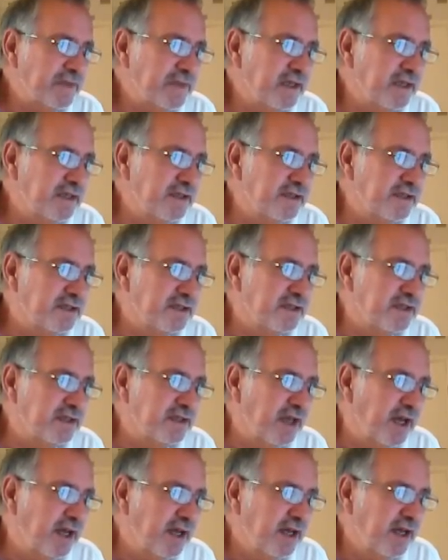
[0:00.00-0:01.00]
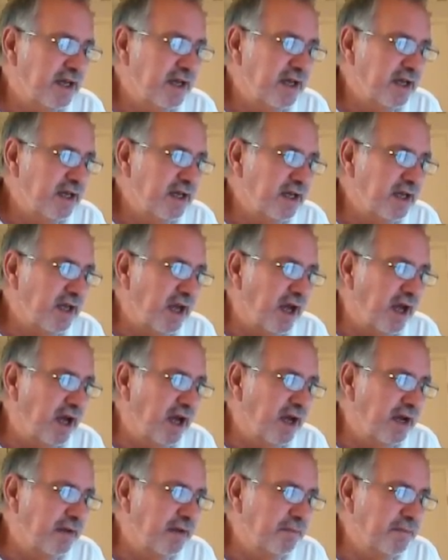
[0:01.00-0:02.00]
because uh,
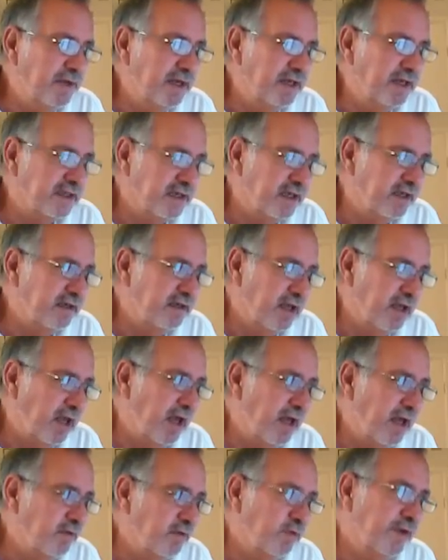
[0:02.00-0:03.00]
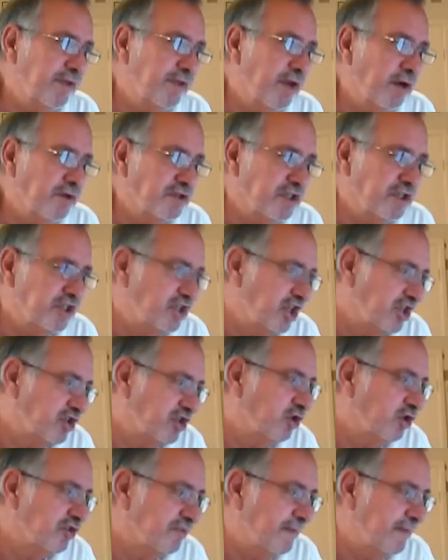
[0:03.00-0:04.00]
uh, it with those it's just
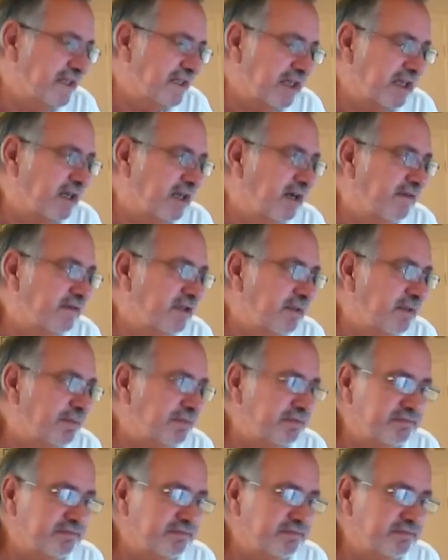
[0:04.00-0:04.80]
cosmetic cover up.